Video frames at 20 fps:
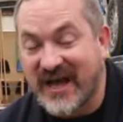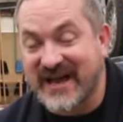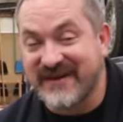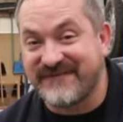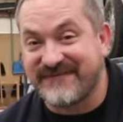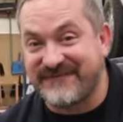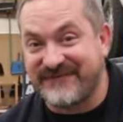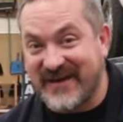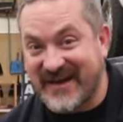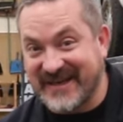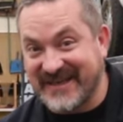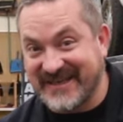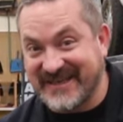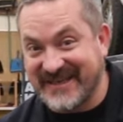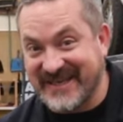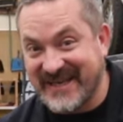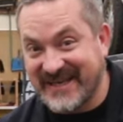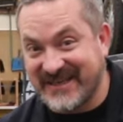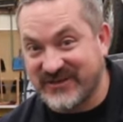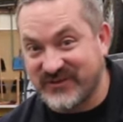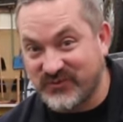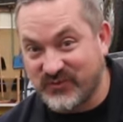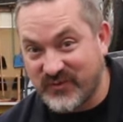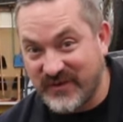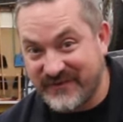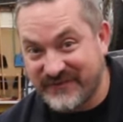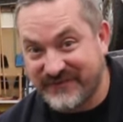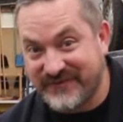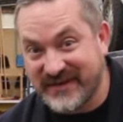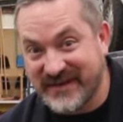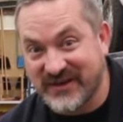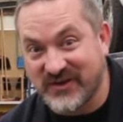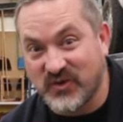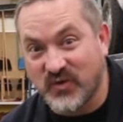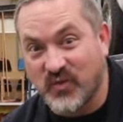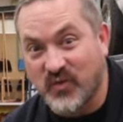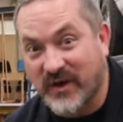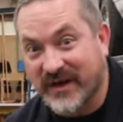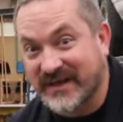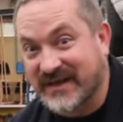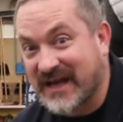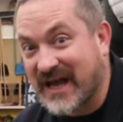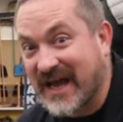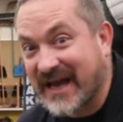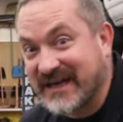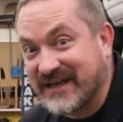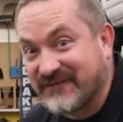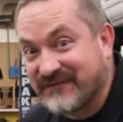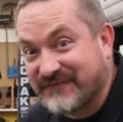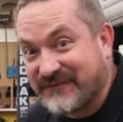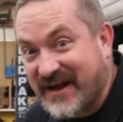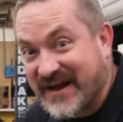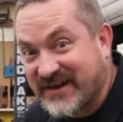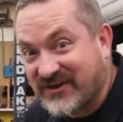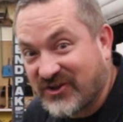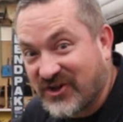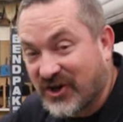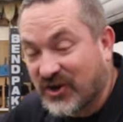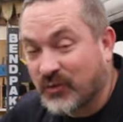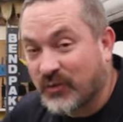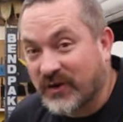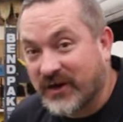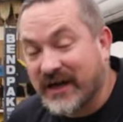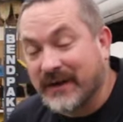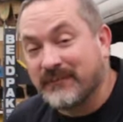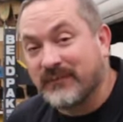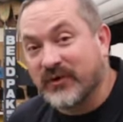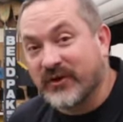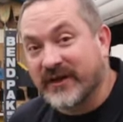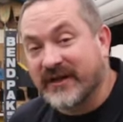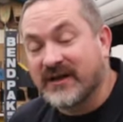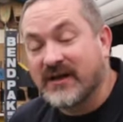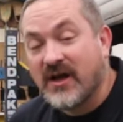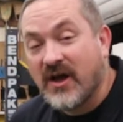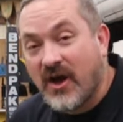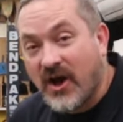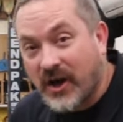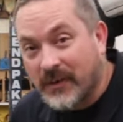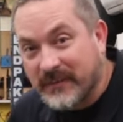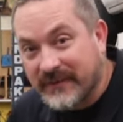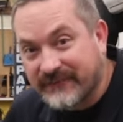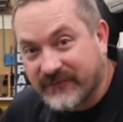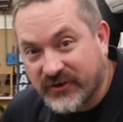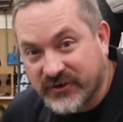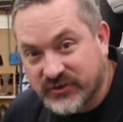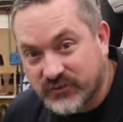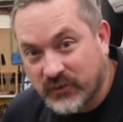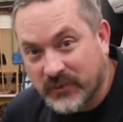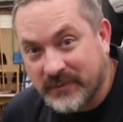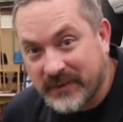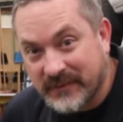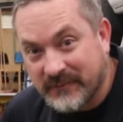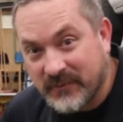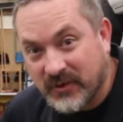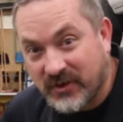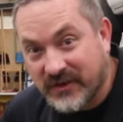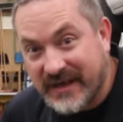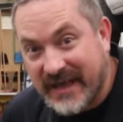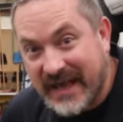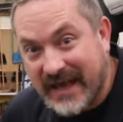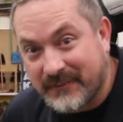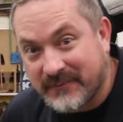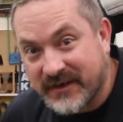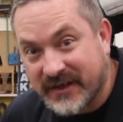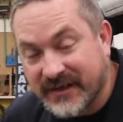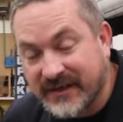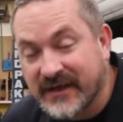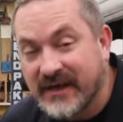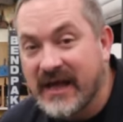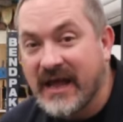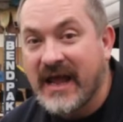I finally get to reveal what kind of vinyl artwork I'm putting on my virtual pinball cabinet.